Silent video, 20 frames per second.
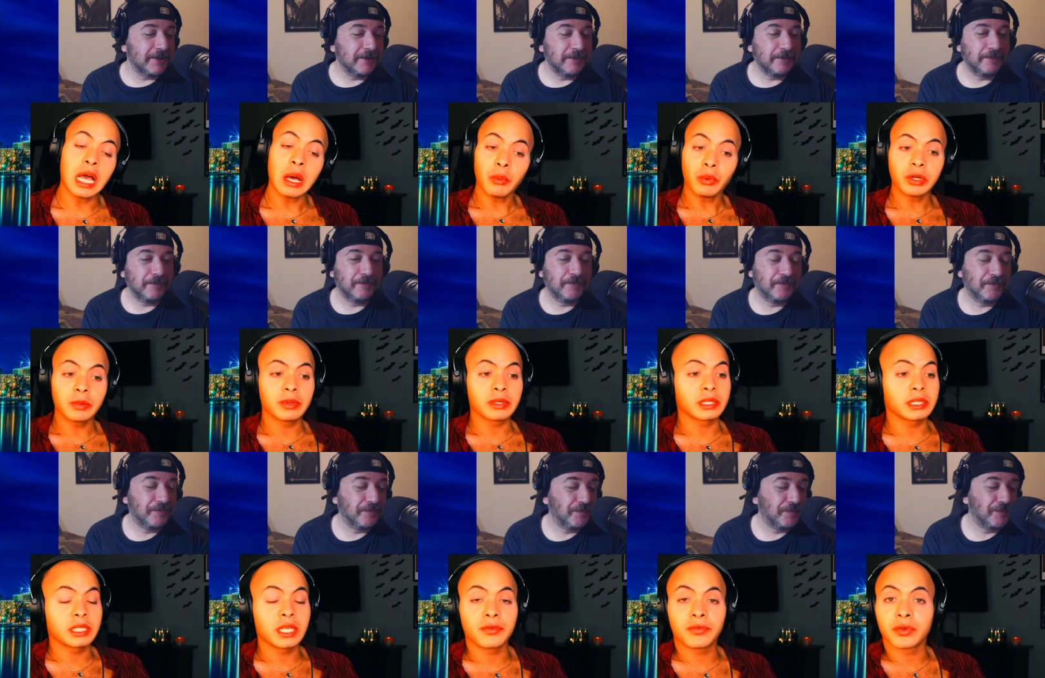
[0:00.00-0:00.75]
Speaker 1: I would have been
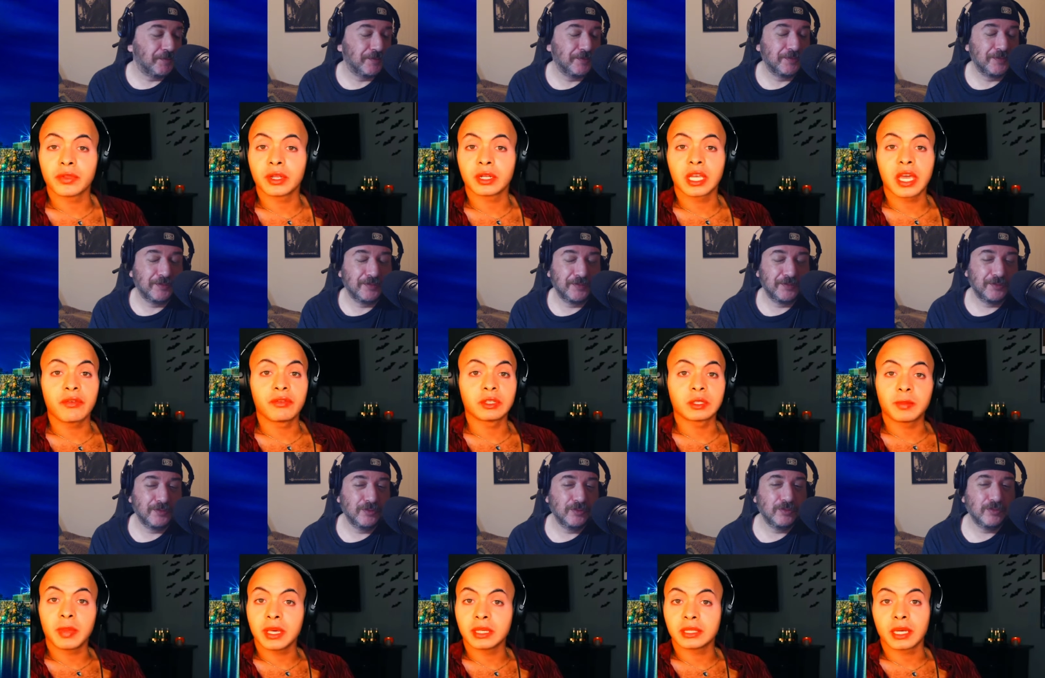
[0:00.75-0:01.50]
stiffer than Kevin
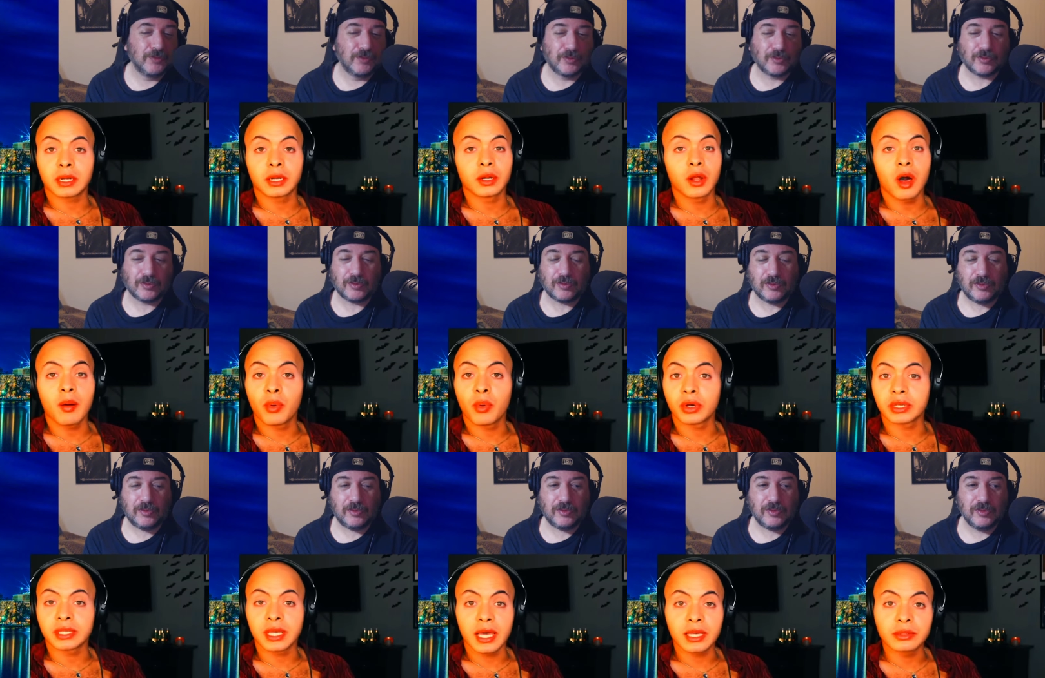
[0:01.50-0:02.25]
Spacey at an all
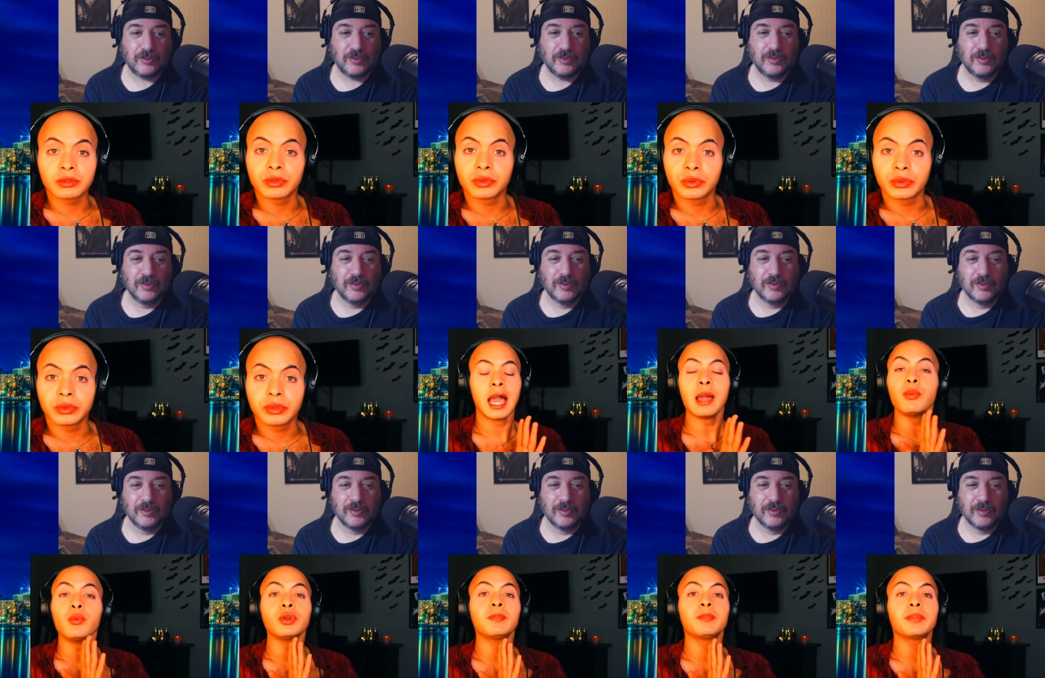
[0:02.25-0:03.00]
boys high school.
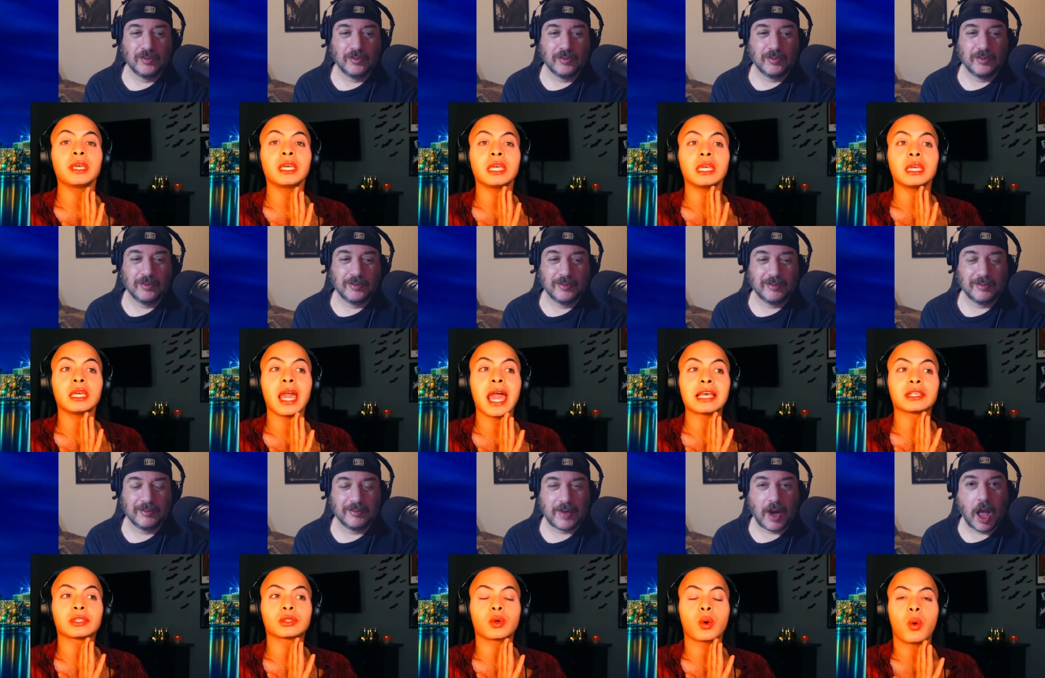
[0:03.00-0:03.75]
I would be
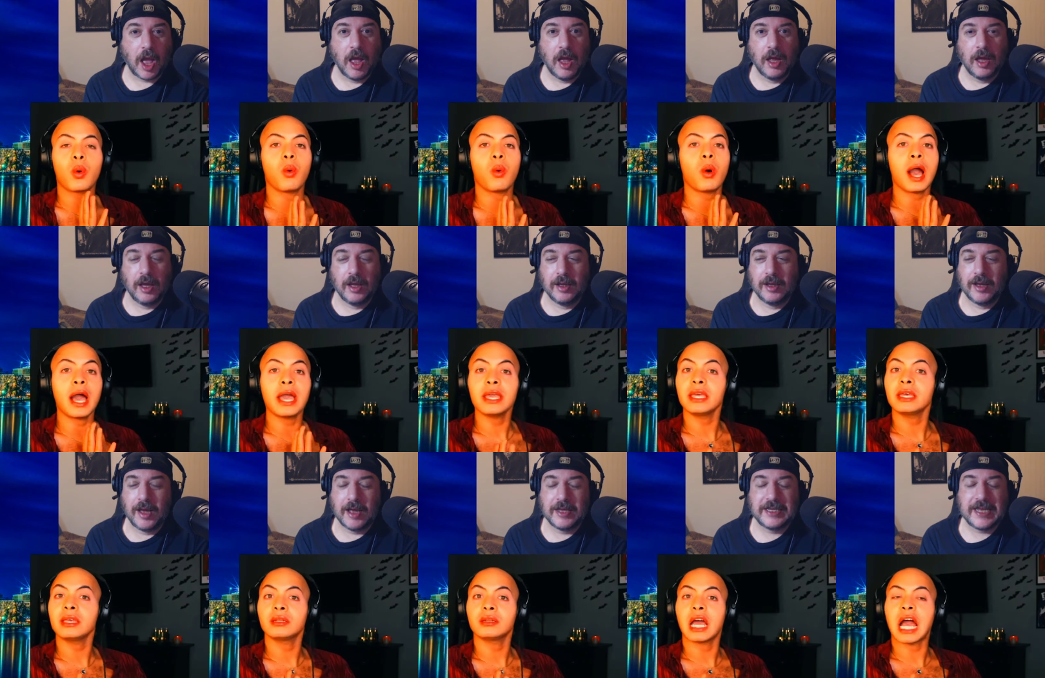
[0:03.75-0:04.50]
as
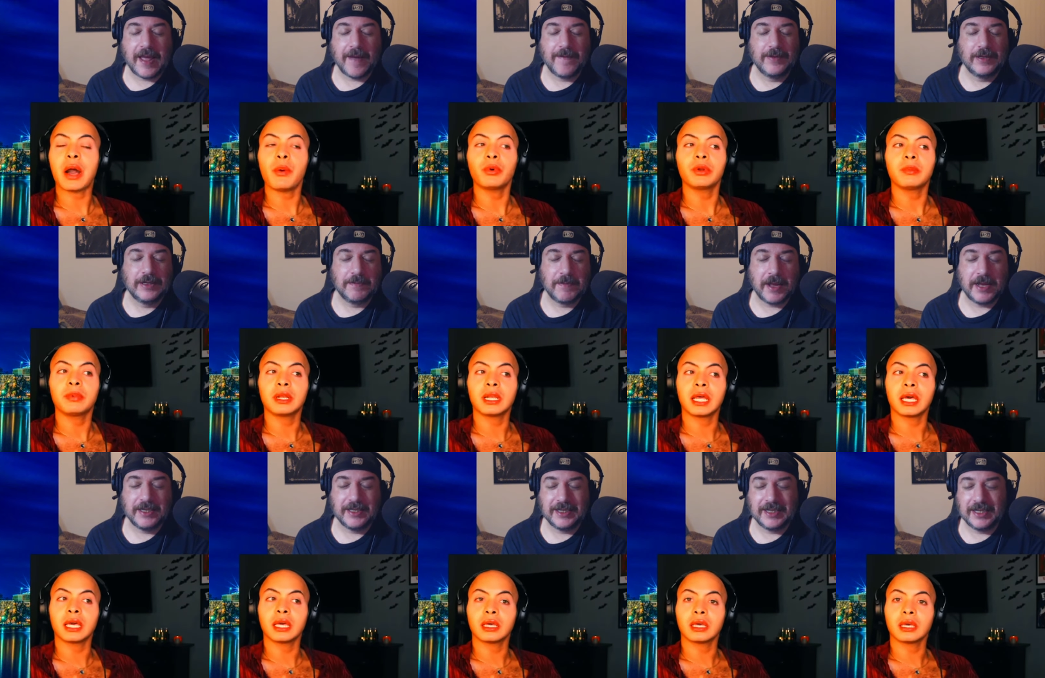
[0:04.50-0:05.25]
quiet. I would have been
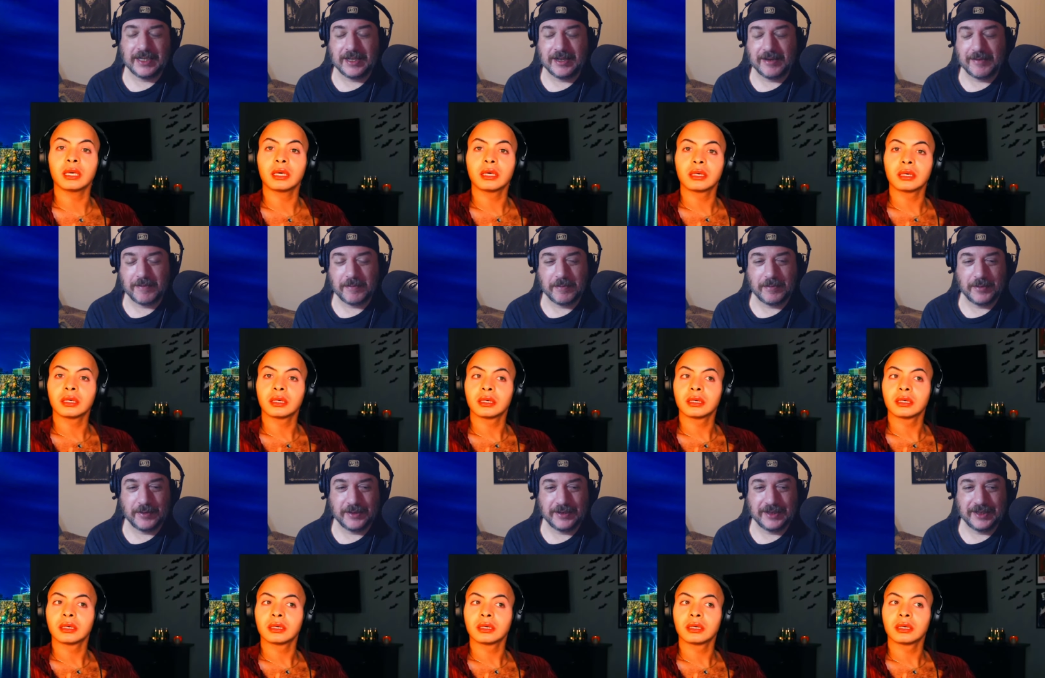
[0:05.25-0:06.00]
like,
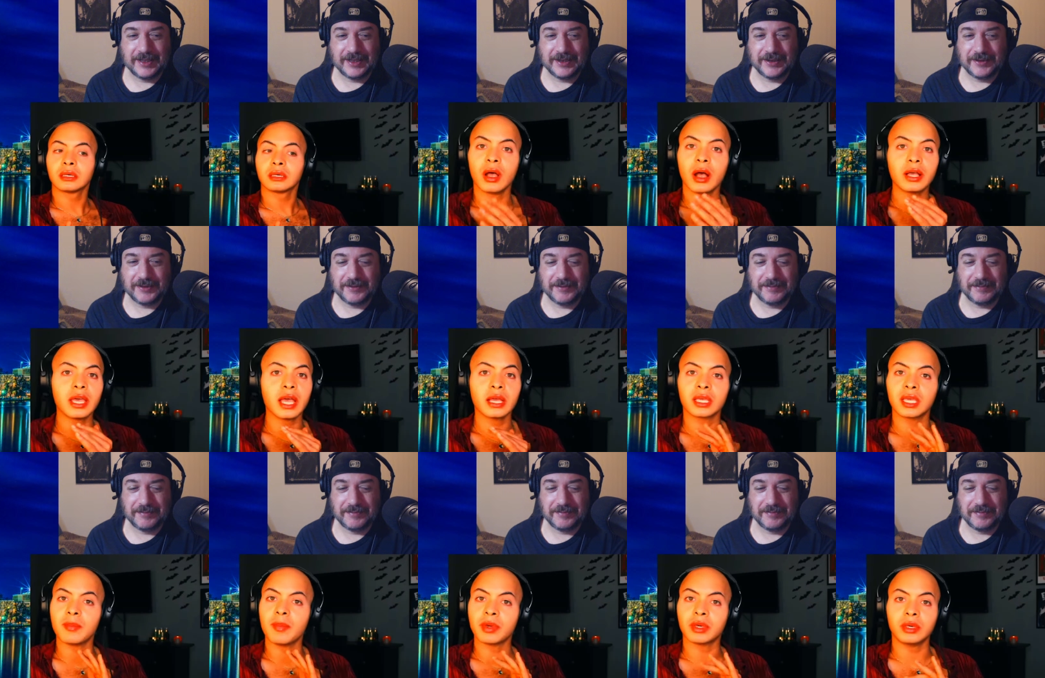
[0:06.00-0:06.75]
again,
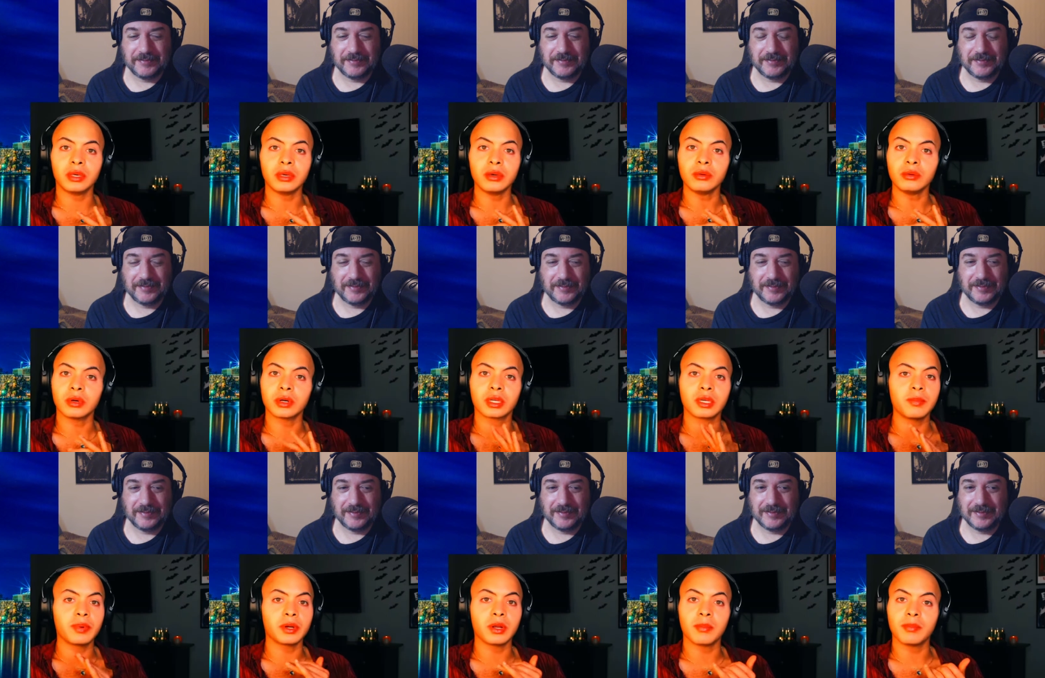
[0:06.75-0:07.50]
keep it cute or
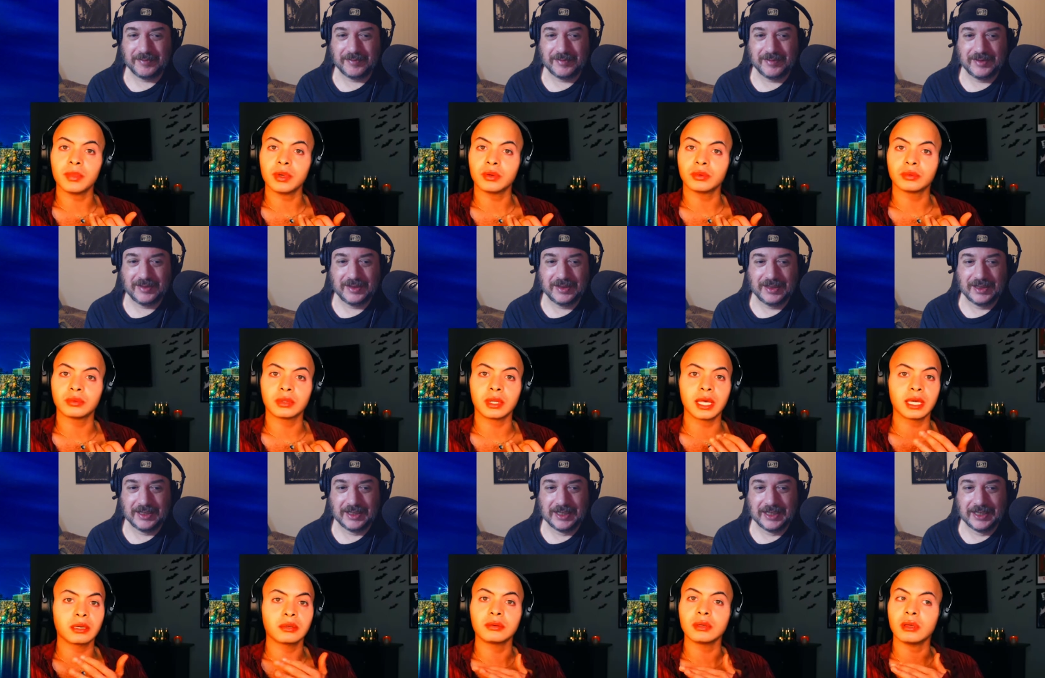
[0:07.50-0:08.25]
keep it on mute.
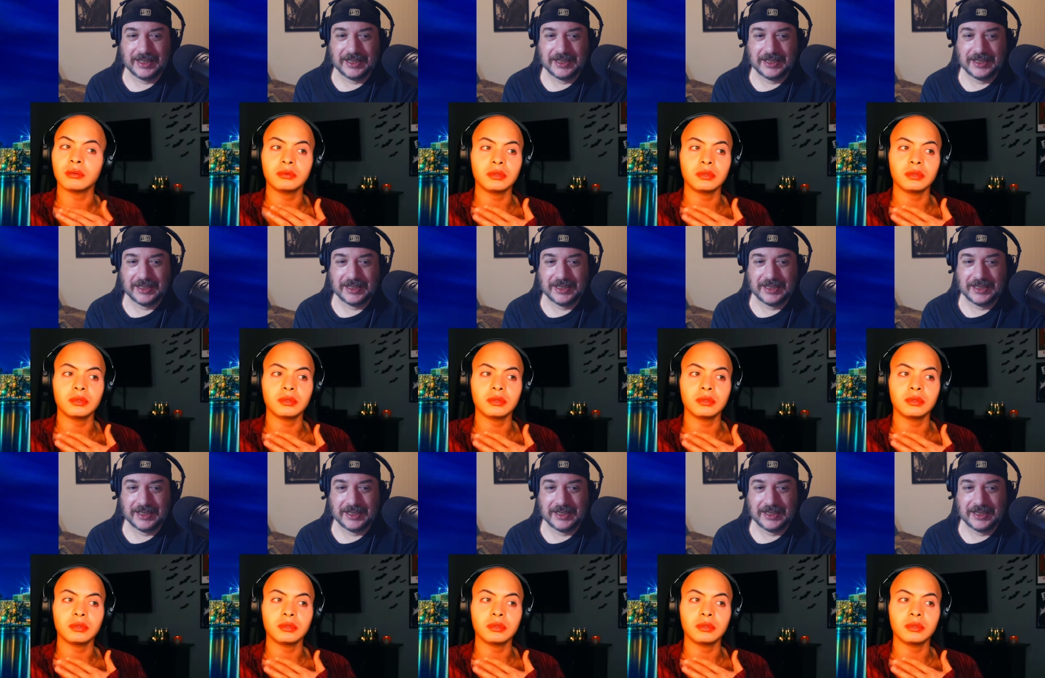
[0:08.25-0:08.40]
Like,